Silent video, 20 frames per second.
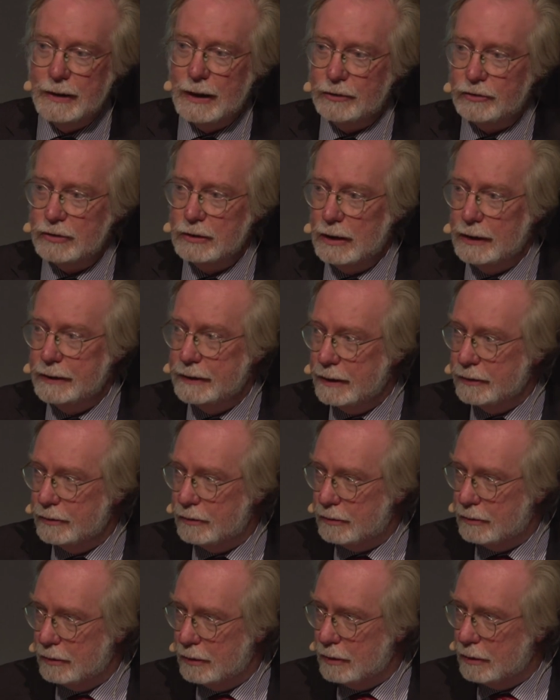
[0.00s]
national
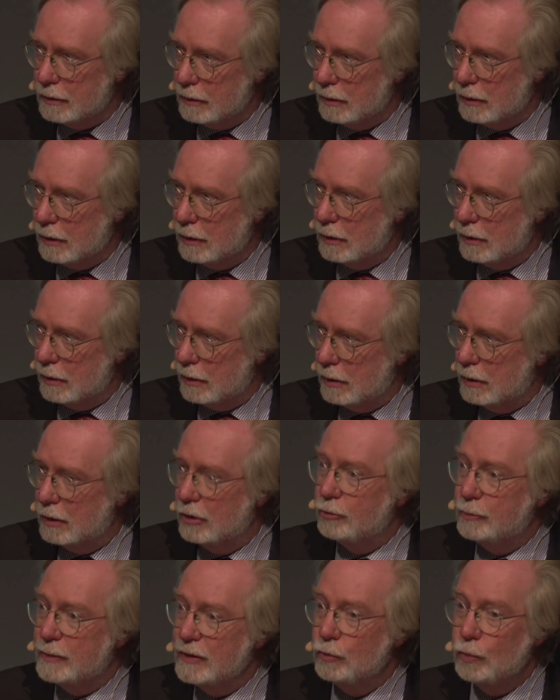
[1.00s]
identity,
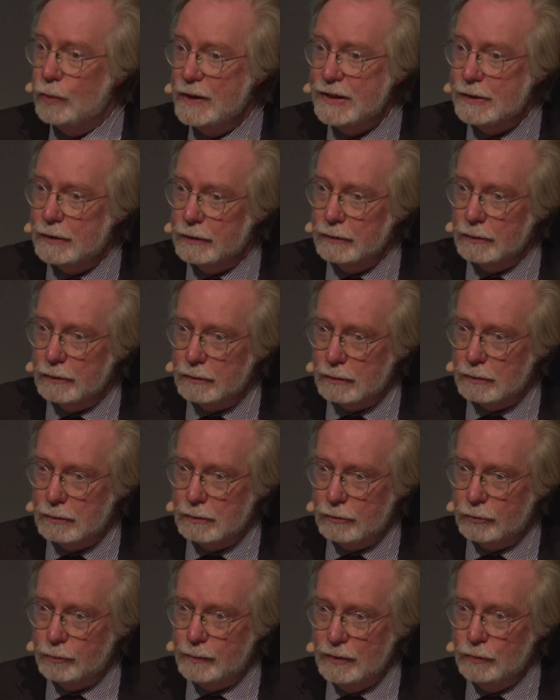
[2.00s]
has been weakened.
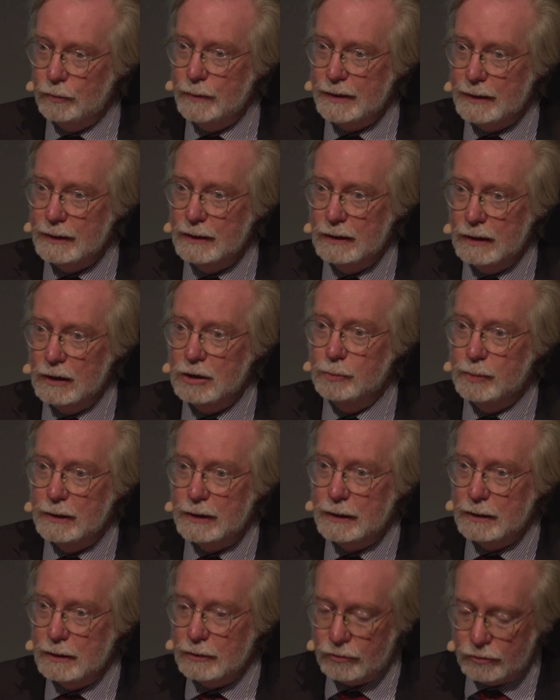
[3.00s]
It's been weakened
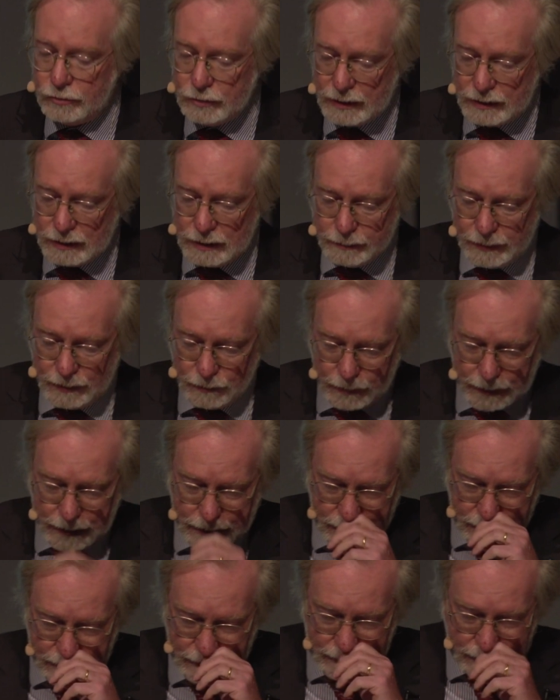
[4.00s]
globally, and it's certainly been
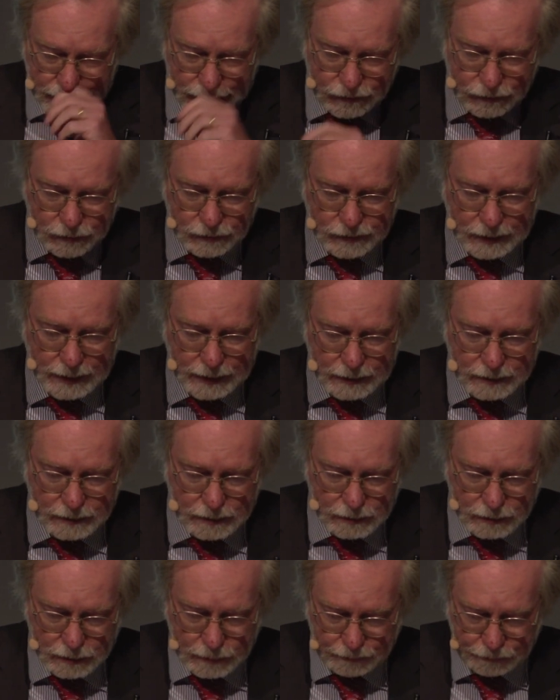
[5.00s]
weakened in these
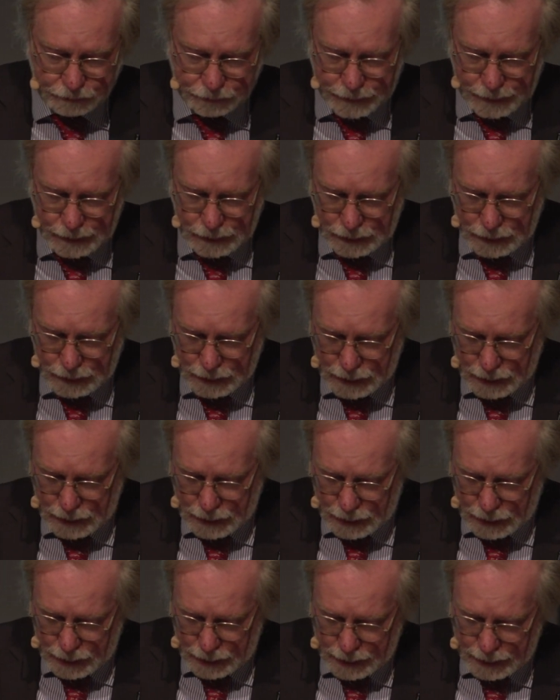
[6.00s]
societies.
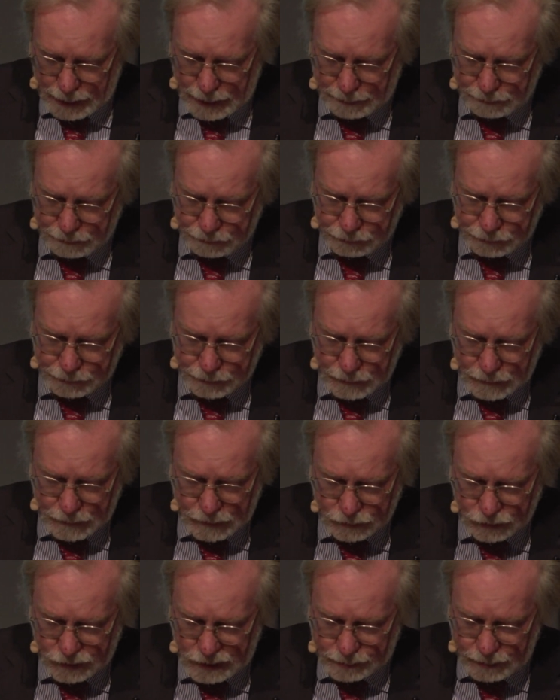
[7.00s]
Um,
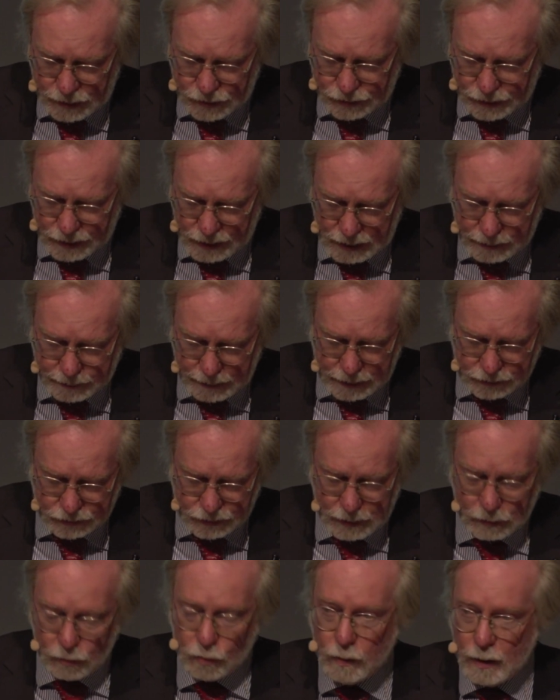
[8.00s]
so let me start by
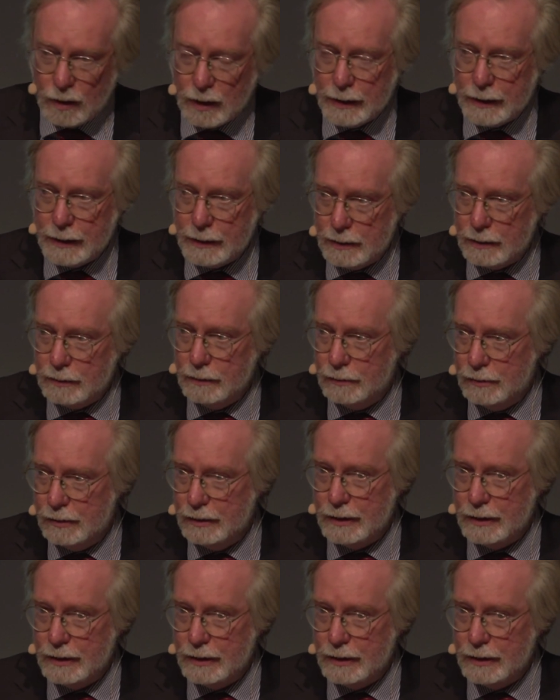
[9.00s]
saying why do